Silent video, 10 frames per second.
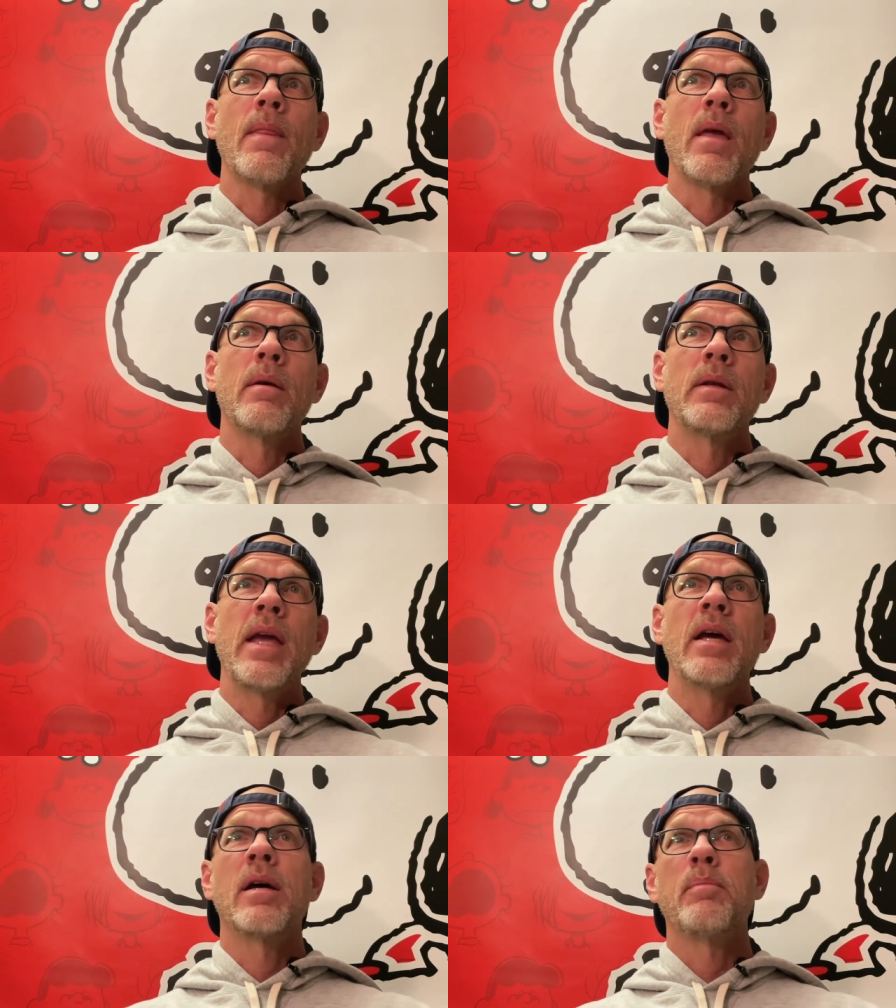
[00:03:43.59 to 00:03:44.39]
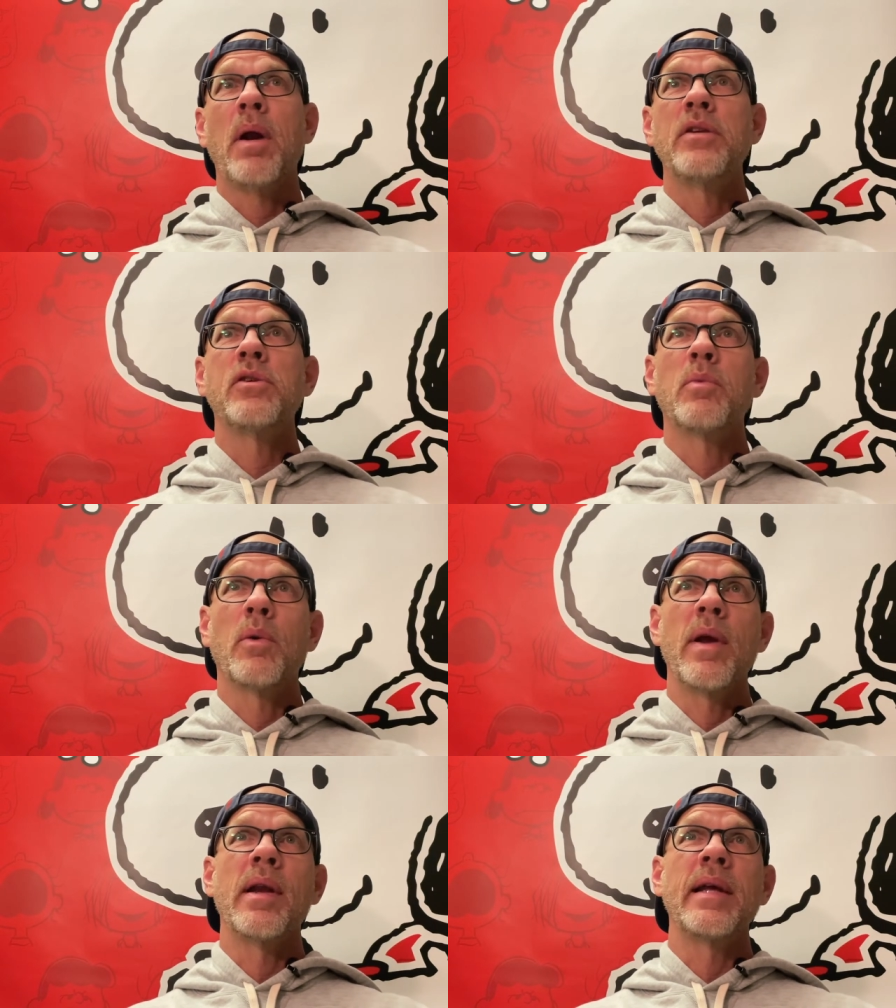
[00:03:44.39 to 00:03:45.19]
yeah, probably somewhere
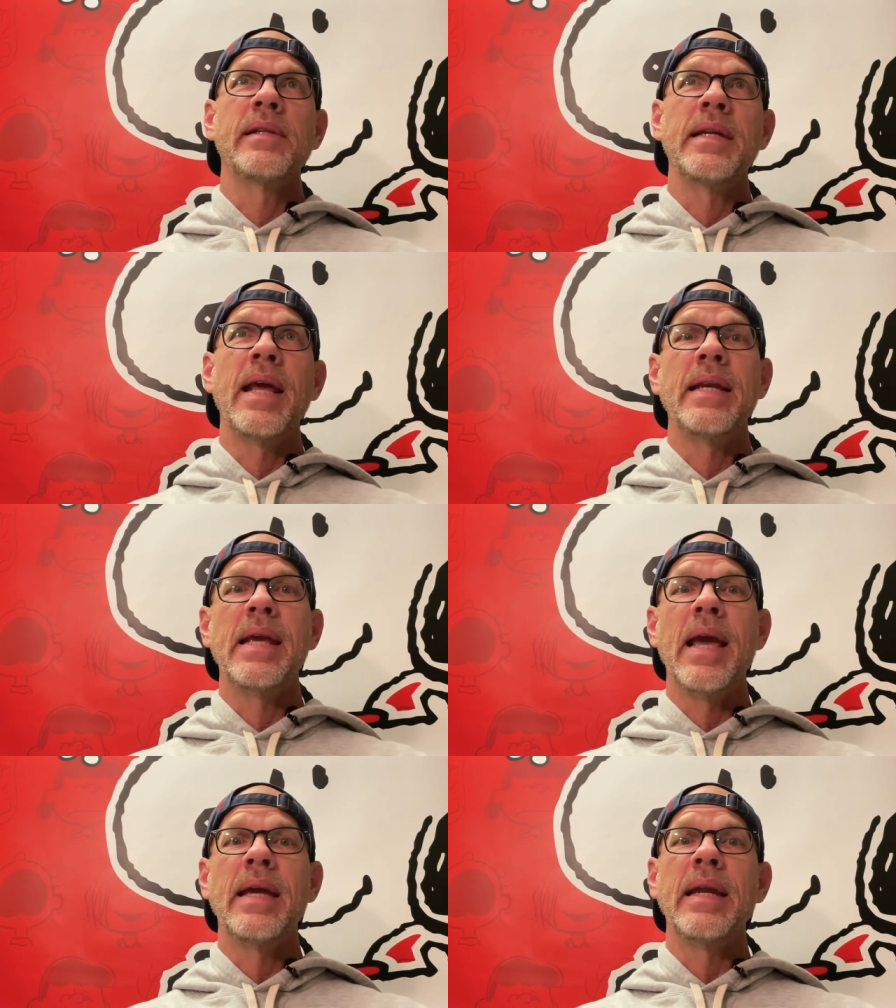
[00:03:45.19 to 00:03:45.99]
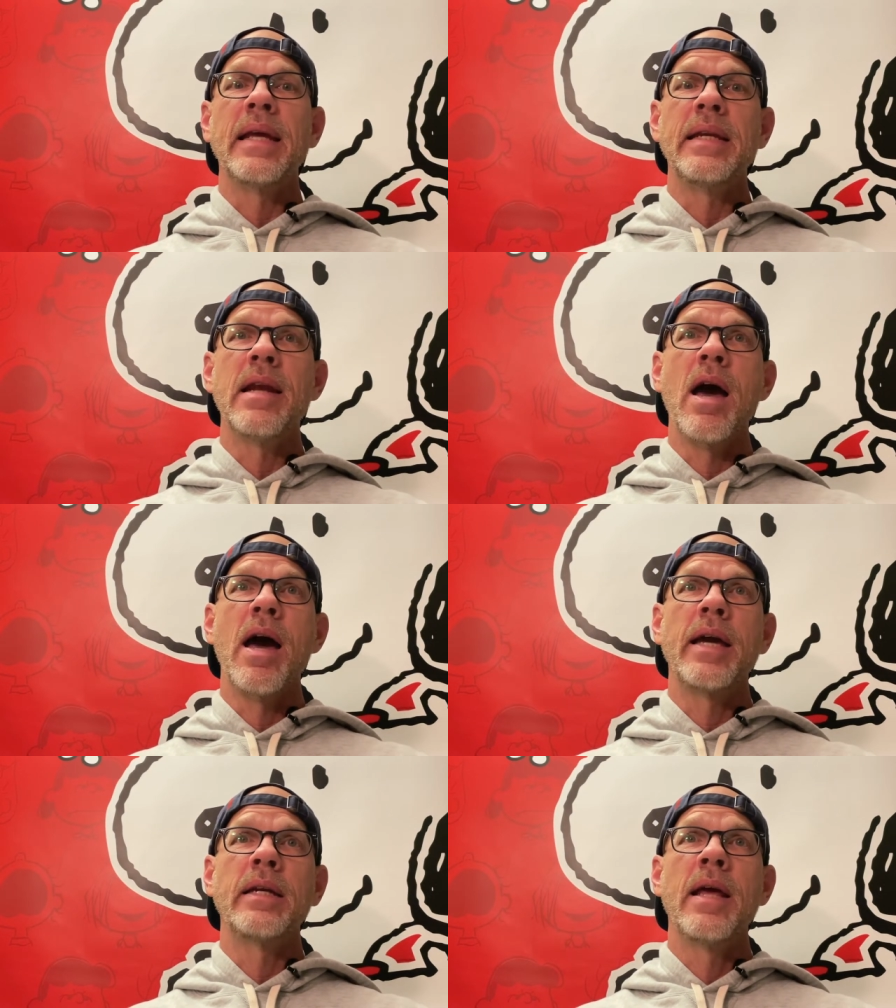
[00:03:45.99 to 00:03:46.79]
around 1988,
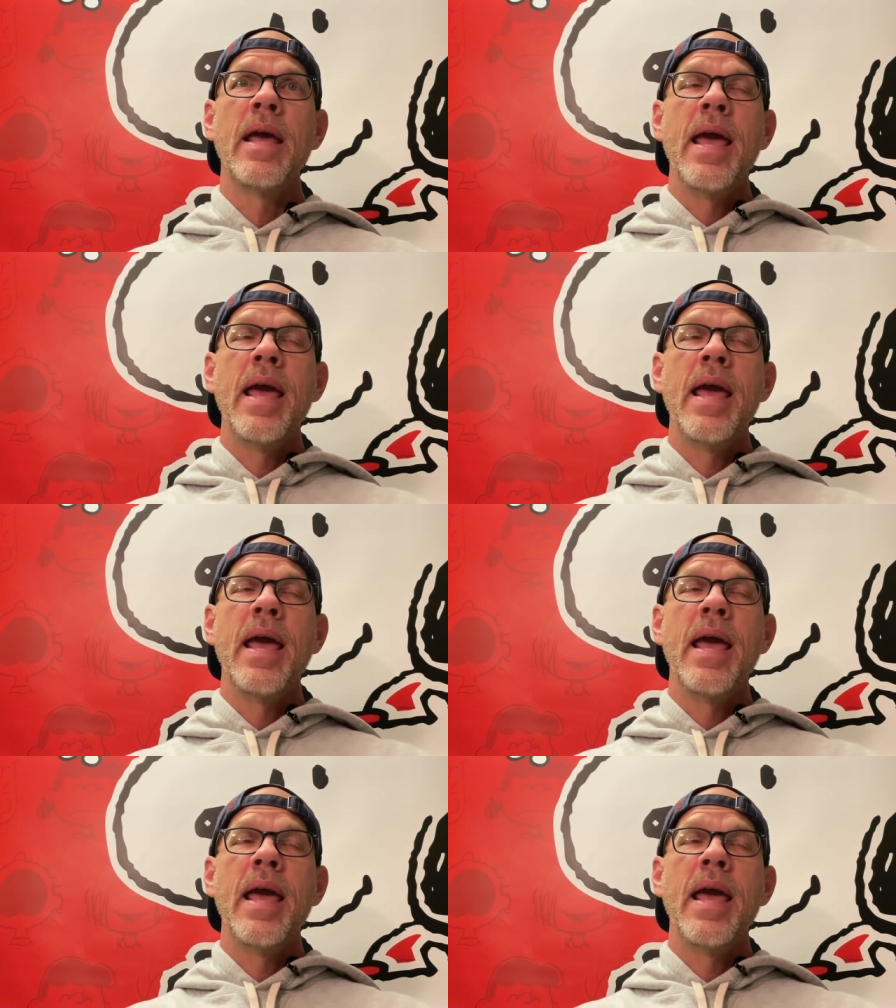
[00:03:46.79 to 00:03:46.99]
89.